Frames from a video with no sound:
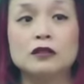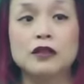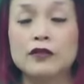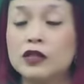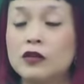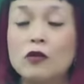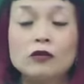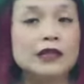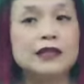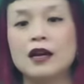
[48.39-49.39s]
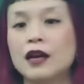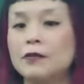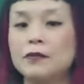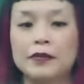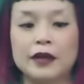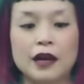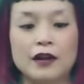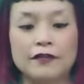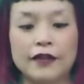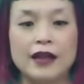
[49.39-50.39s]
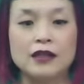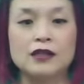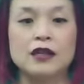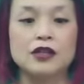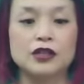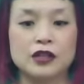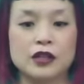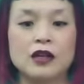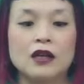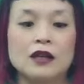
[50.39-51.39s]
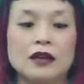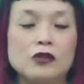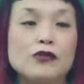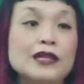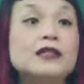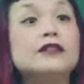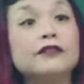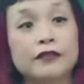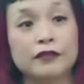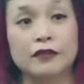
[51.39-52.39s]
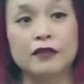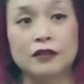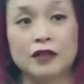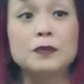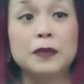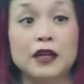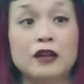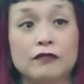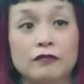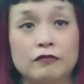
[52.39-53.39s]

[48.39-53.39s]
That was the only time that I've had such aggressive display of